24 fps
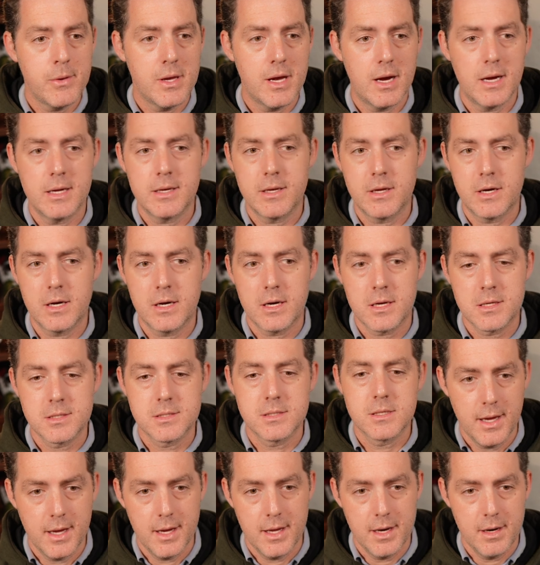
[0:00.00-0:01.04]
API
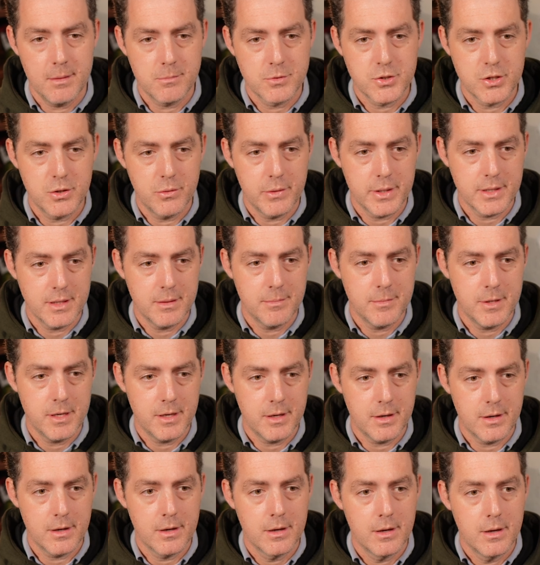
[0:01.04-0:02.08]
docs, and I'm showing them
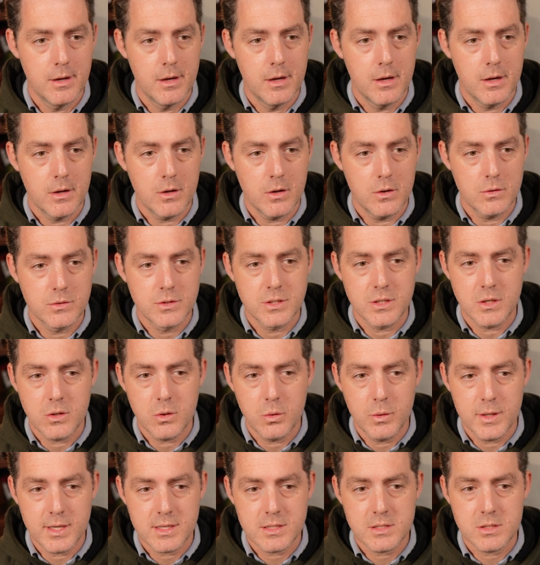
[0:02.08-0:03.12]
here go to
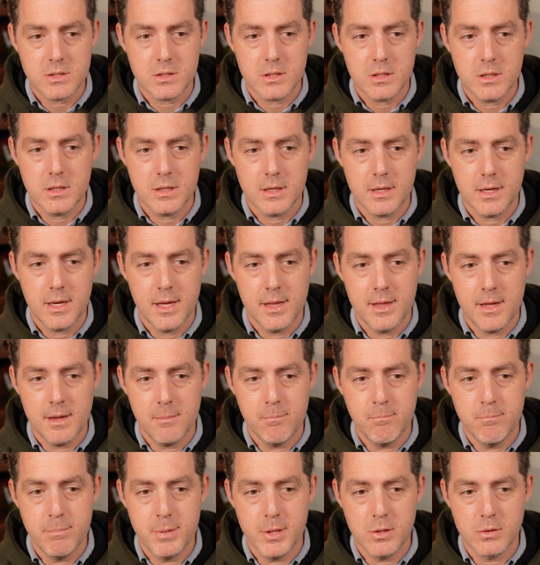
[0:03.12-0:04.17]
quick start and
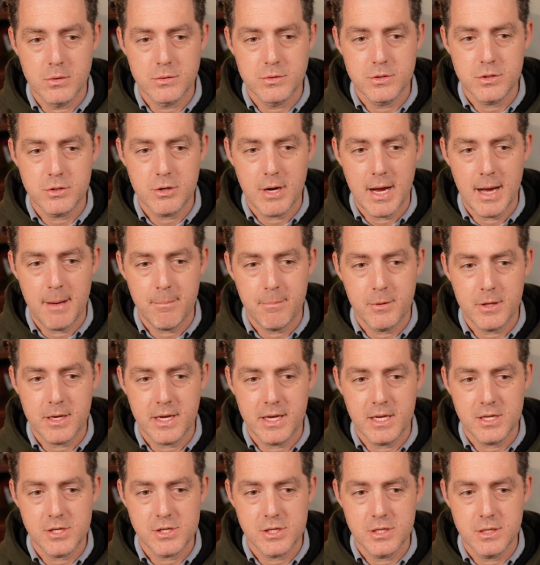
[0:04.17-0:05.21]
then build your
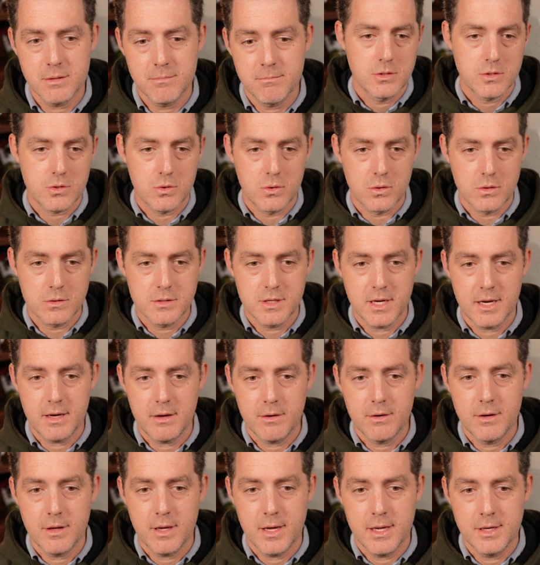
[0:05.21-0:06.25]
application. Scroll
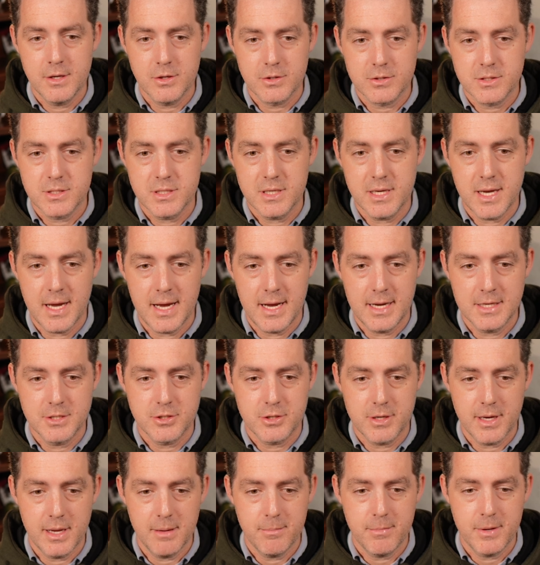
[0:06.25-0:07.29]
down and you'll see add
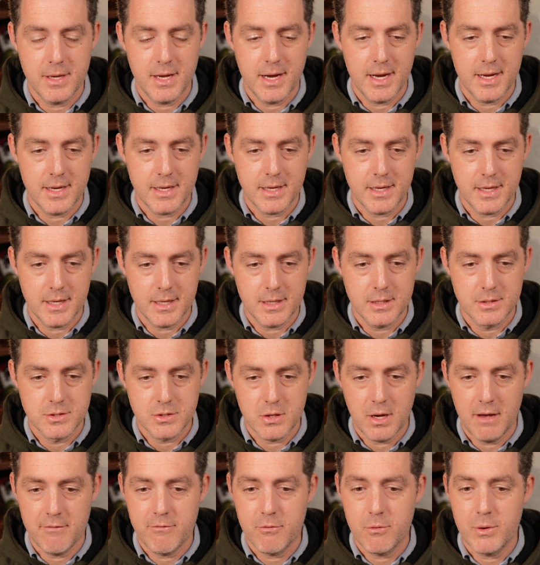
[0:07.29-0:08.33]
your API key.
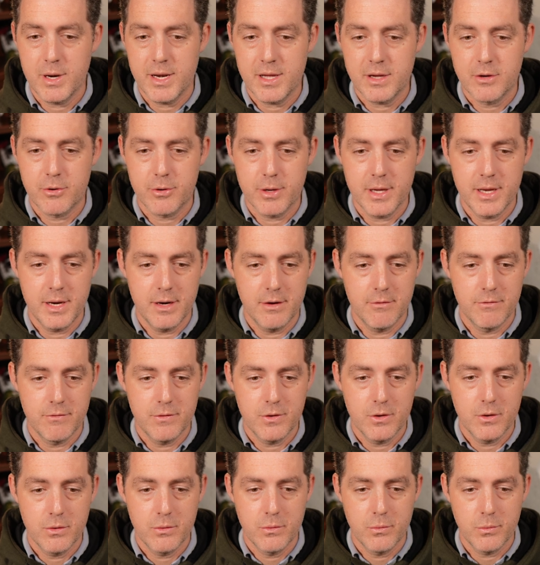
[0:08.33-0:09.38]
So I've already created a
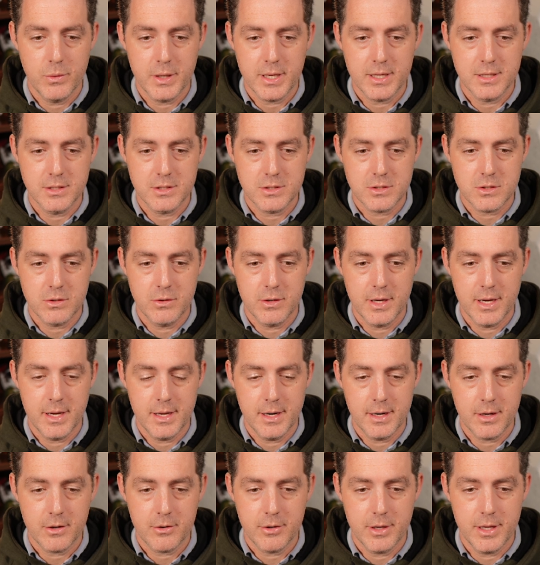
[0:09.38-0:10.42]
few. We can just go ahead
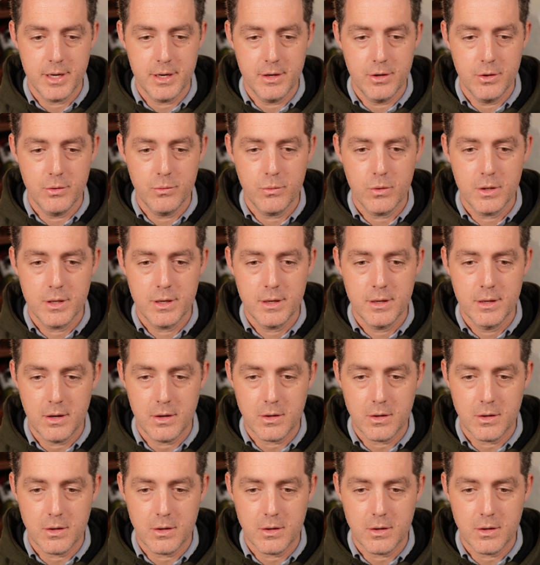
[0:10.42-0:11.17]
and create a new one.